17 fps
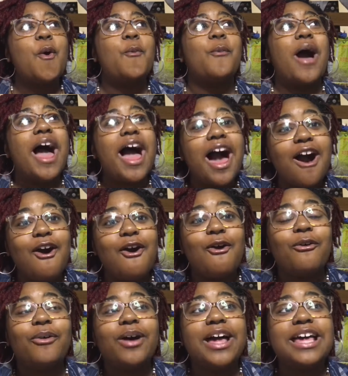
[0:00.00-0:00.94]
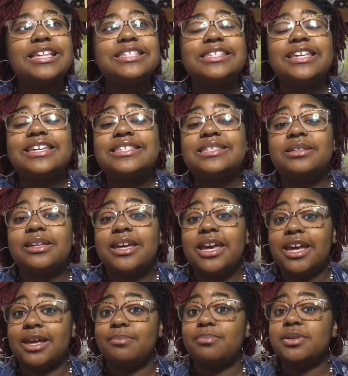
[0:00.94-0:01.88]
wow, it's
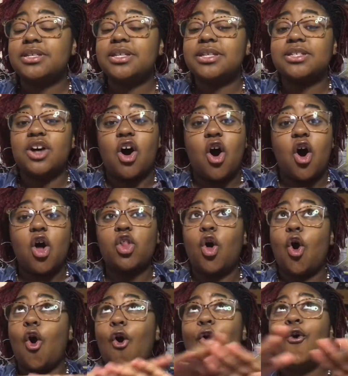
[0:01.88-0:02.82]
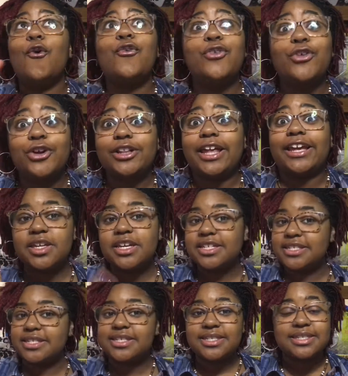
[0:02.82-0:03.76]
campus is all over, like
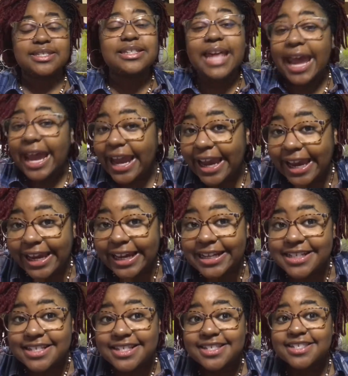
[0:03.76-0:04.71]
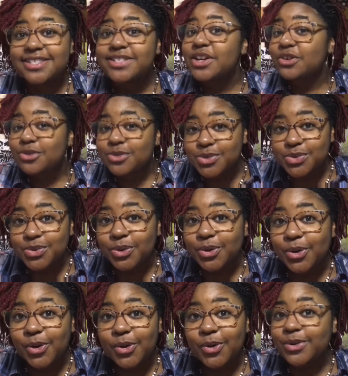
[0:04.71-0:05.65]
State,
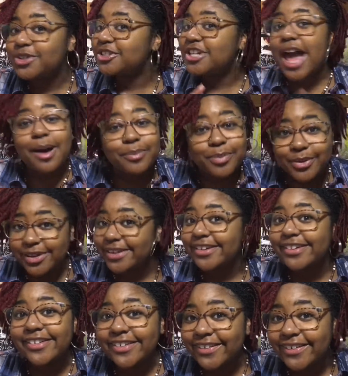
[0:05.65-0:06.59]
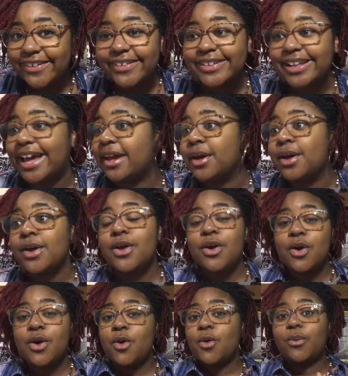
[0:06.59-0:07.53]
Central, Chapel Hill, like
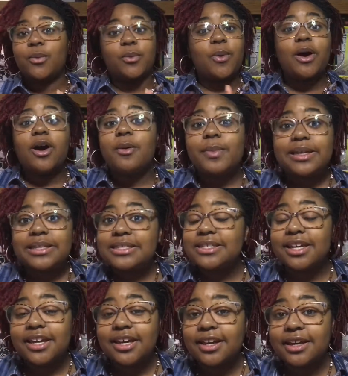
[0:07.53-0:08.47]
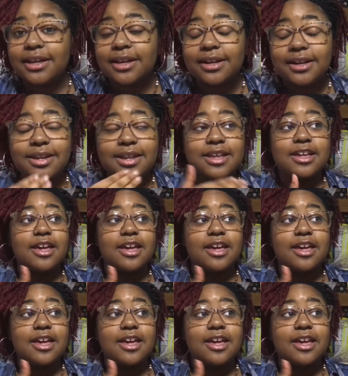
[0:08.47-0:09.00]
Wilmington.